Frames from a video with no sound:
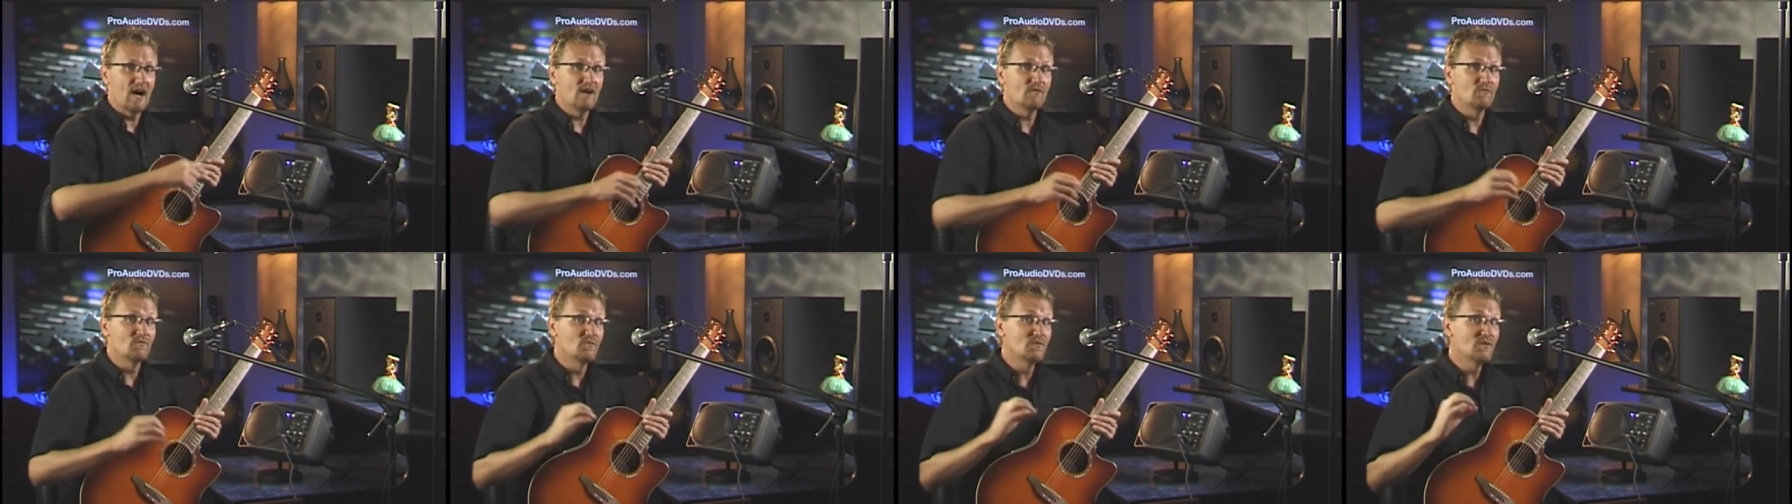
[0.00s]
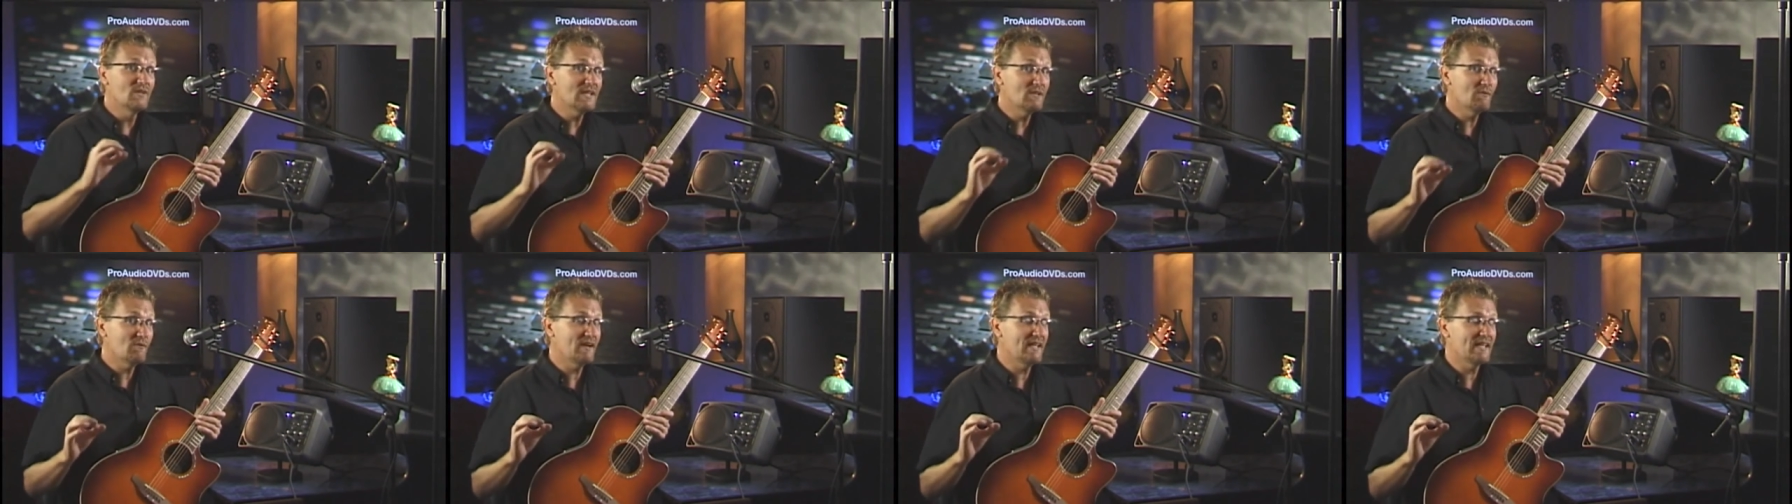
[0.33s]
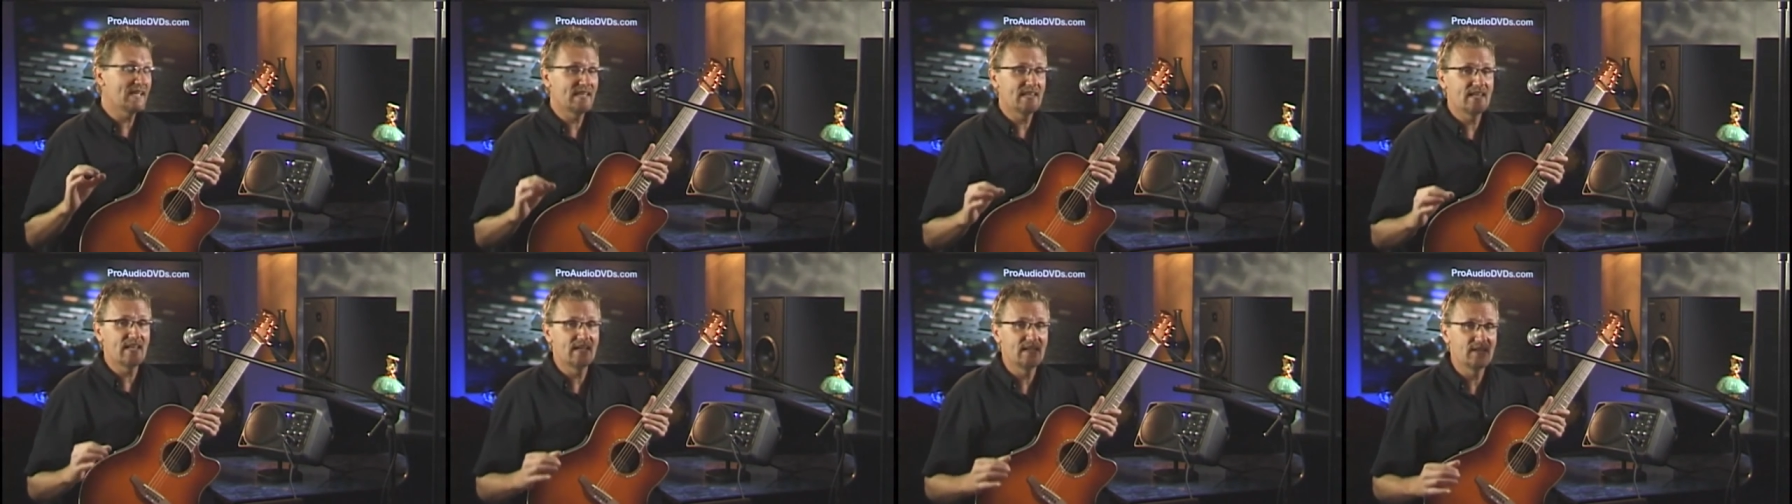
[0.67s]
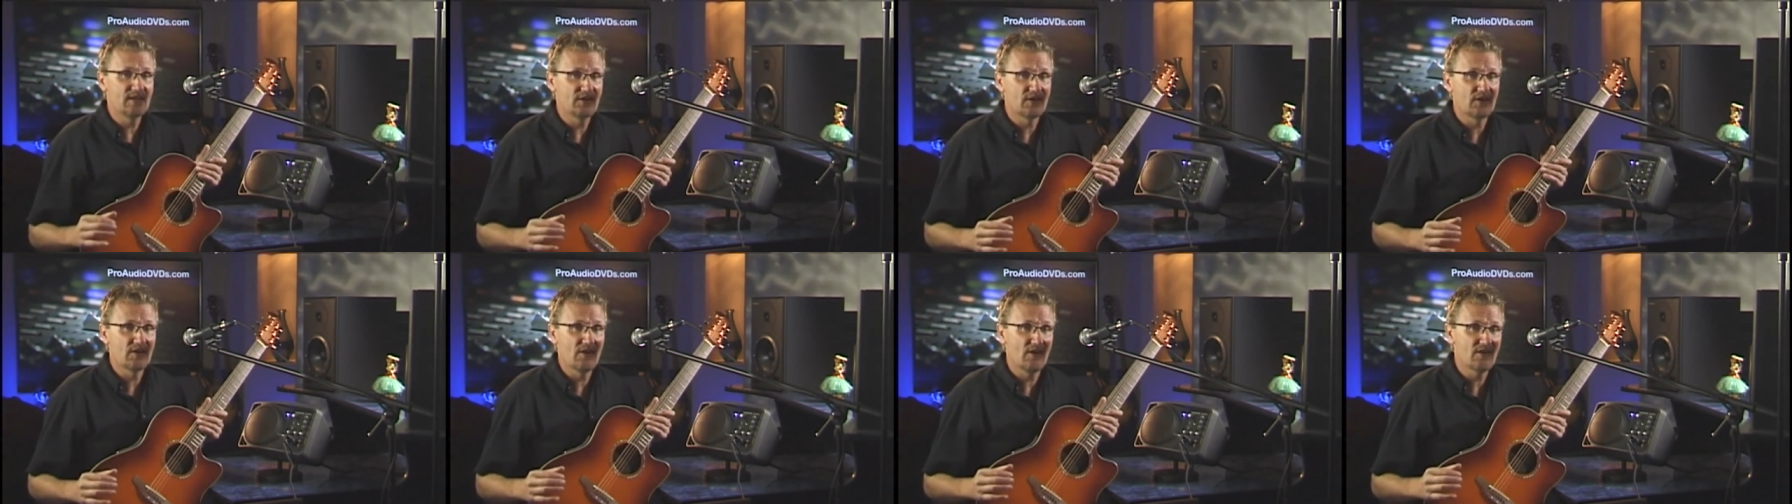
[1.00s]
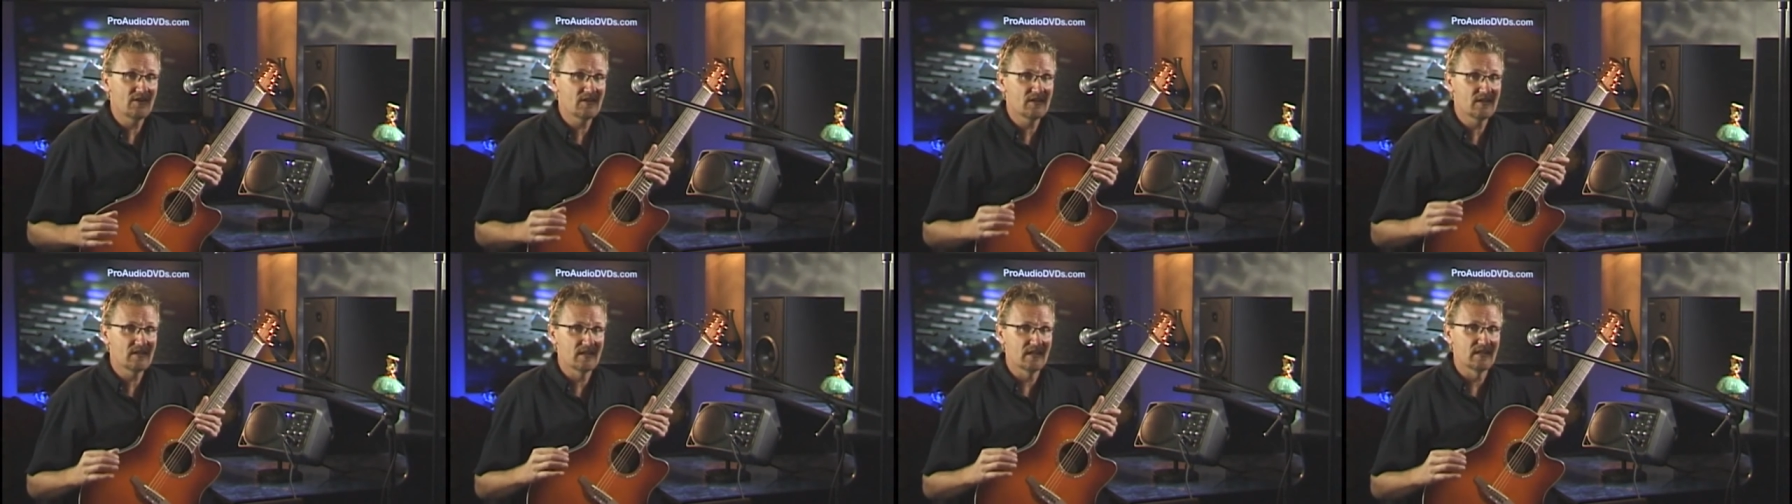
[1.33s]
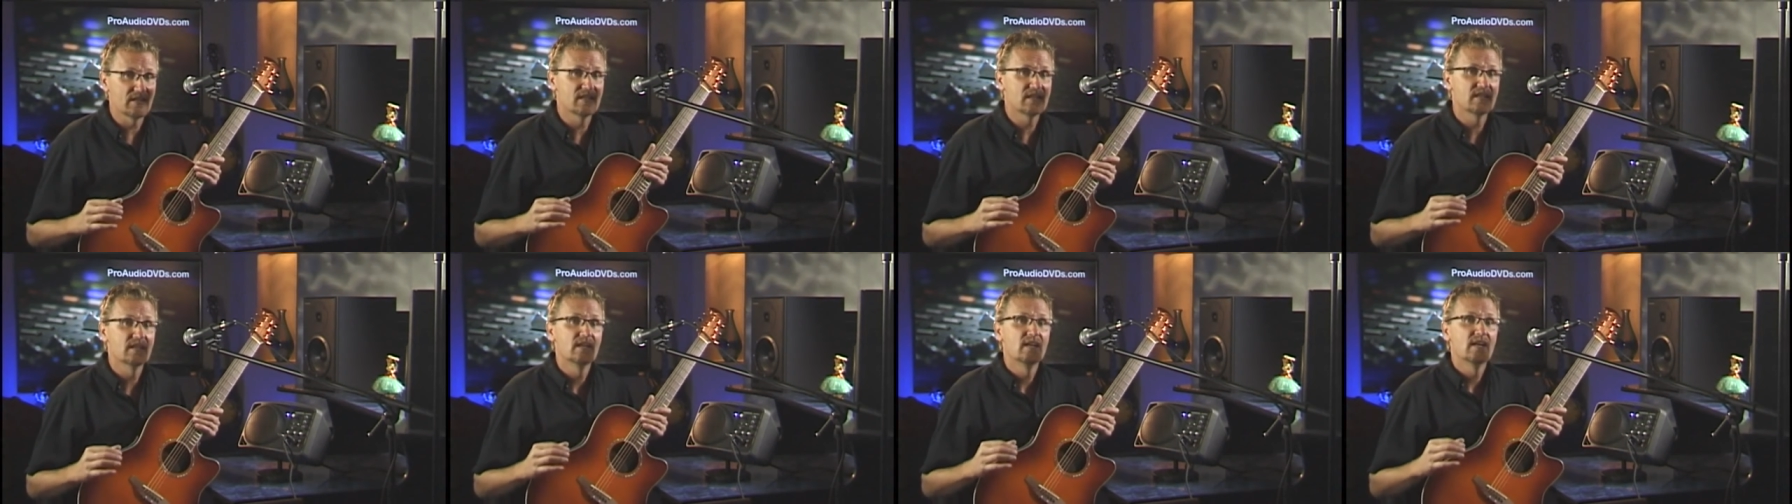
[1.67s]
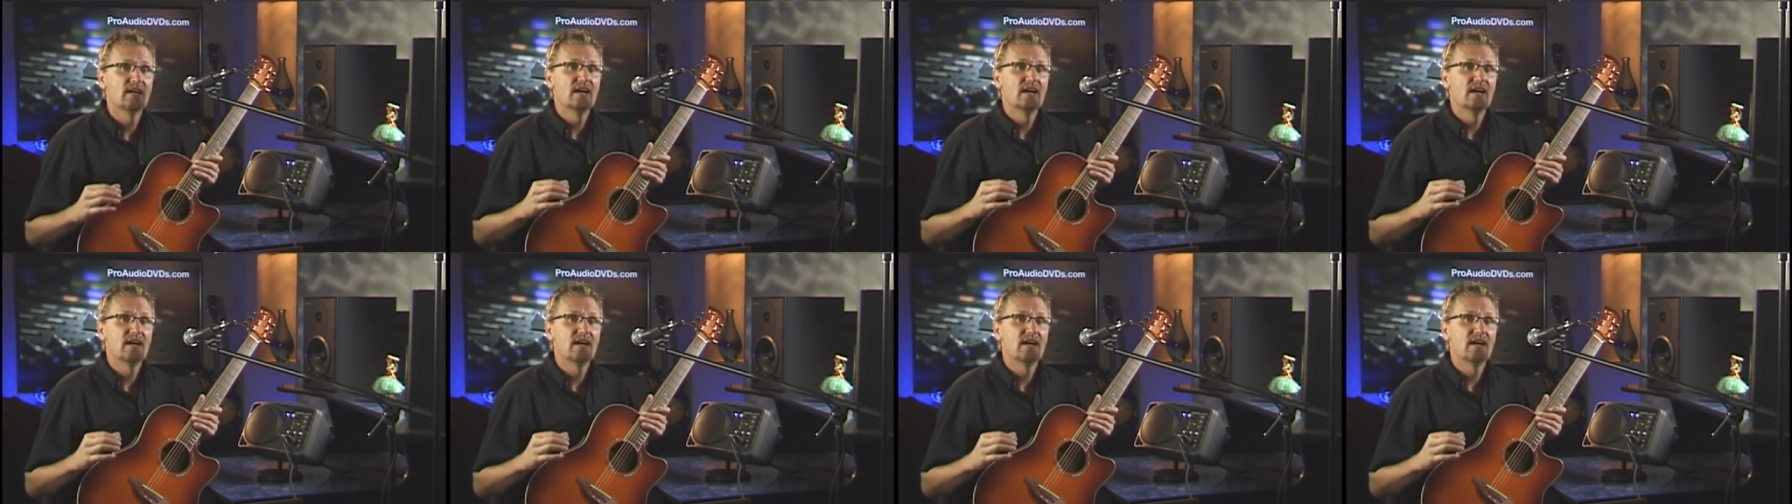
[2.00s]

I really want to get that into your consciousness